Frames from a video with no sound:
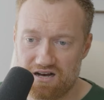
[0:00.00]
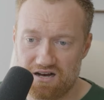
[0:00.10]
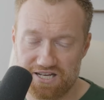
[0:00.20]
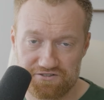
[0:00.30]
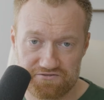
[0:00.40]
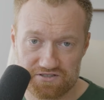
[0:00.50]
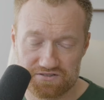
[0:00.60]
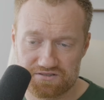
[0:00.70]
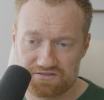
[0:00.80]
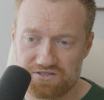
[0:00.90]
hedge
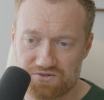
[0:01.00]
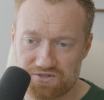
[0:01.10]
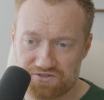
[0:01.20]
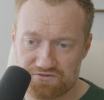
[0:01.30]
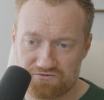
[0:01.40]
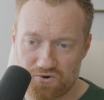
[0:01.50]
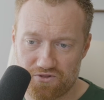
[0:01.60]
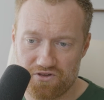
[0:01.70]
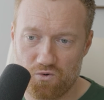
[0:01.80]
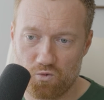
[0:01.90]
funds, so on and so
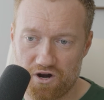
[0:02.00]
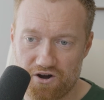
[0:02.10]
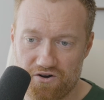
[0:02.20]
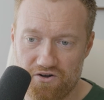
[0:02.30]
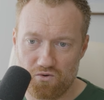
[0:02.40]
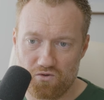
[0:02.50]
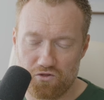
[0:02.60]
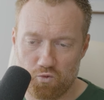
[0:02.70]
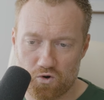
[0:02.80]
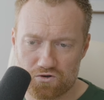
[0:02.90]
forth, where
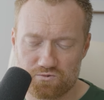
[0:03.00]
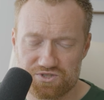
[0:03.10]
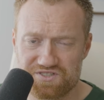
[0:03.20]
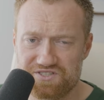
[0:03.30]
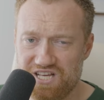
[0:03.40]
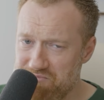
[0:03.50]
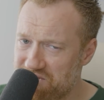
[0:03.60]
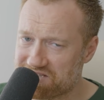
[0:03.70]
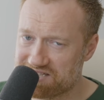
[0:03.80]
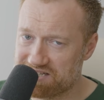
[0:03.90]
the world was
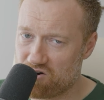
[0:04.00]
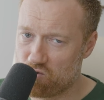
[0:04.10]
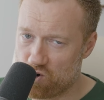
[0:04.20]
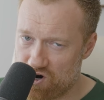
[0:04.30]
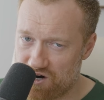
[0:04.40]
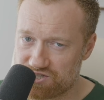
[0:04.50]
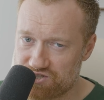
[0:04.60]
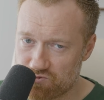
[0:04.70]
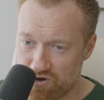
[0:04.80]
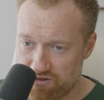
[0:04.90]
seemingly awash with